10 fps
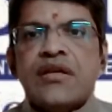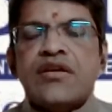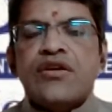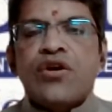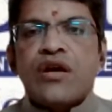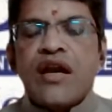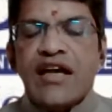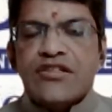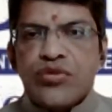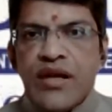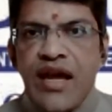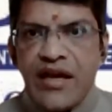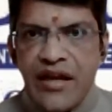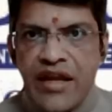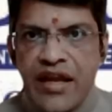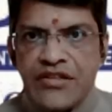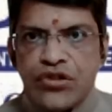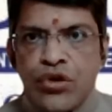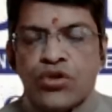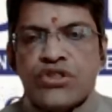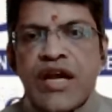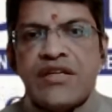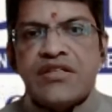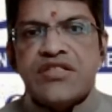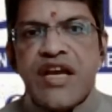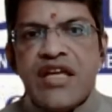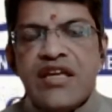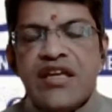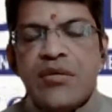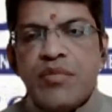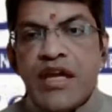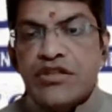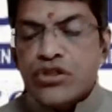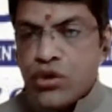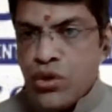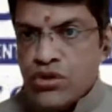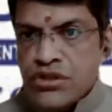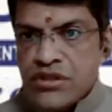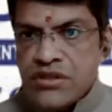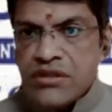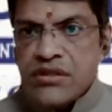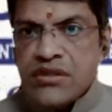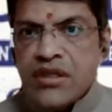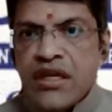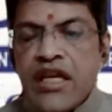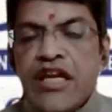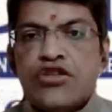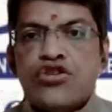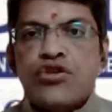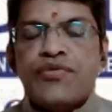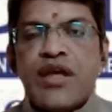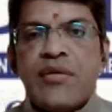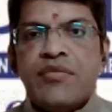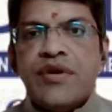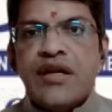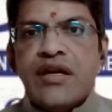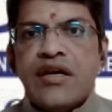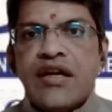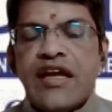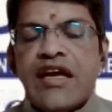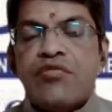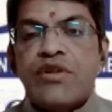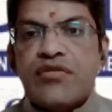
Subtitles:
your class 12 aggregate scores and JEE main scores, each of them taken with a